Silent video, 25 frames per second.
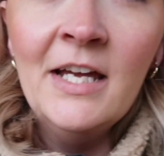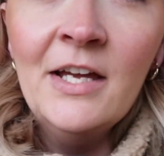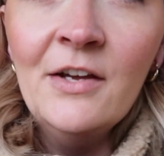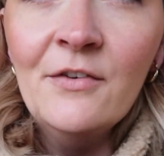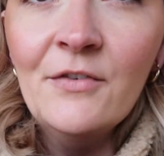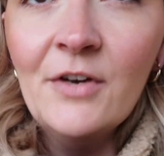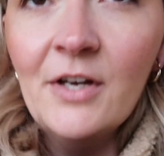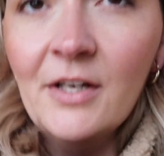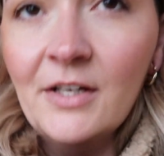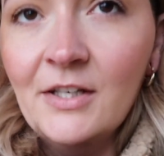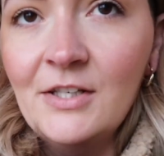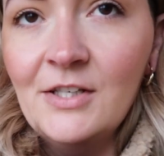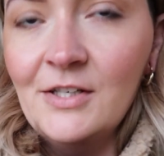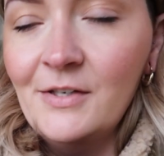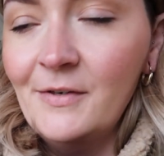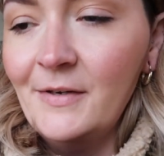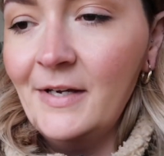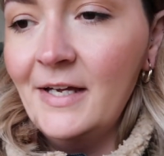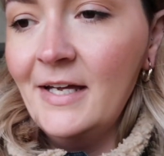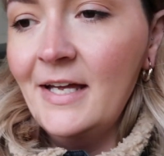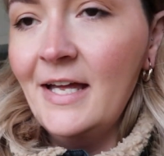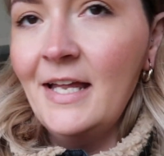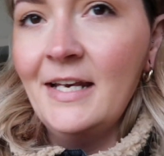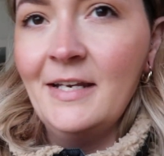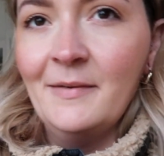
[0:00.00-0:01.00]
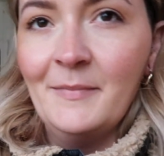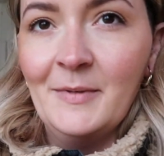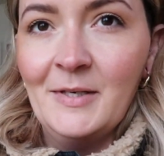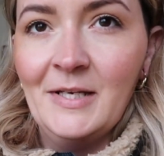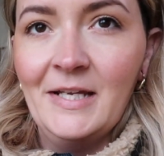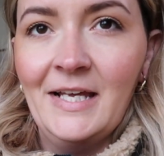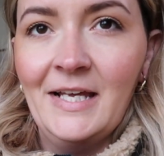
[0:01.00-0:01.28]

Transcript: If I can do it, anybody